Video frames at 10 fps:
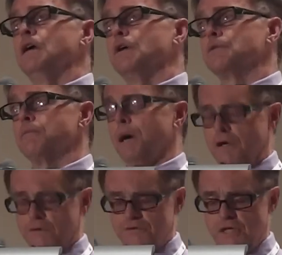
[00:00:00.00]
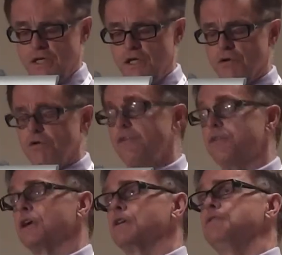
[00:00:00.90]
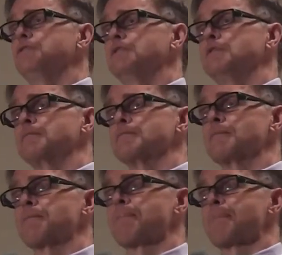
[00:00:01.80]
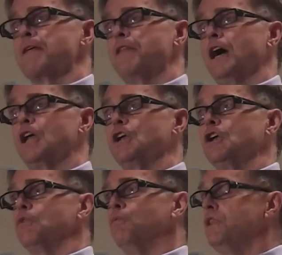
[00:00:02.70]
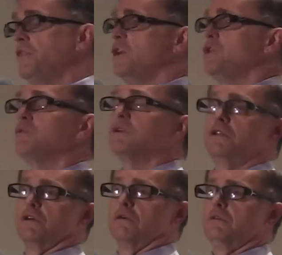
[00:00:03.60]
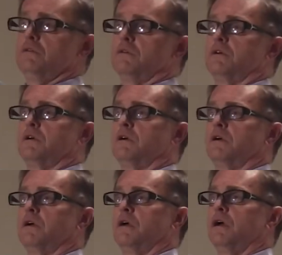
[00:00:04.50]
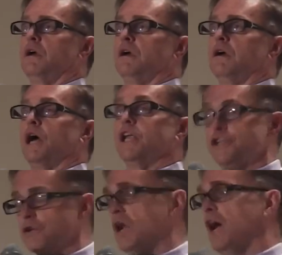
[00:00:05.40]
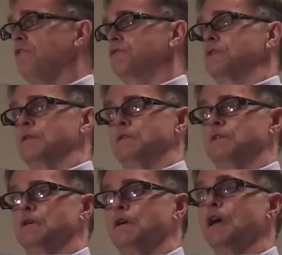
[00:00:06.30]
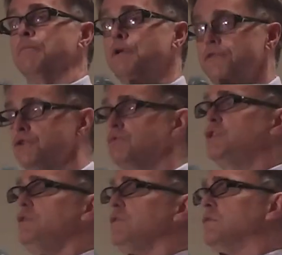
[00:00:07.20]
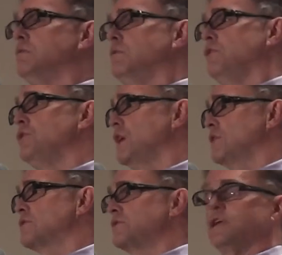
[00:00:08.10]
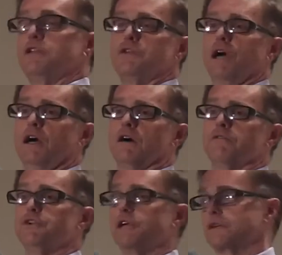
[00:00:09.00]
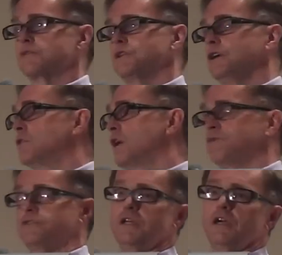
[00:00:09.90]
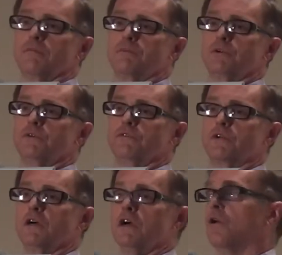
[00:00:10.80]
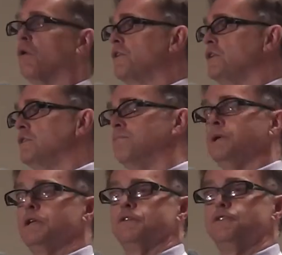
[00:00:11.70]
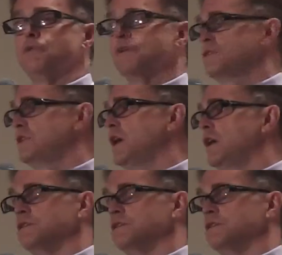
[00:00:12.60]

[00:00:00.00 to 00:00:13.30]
It was a matter of saying, here are the things that we think you can do, and you don't have to. But if you do, you get to say that you have. You get to say you're FDA approved, or that you meet as USDA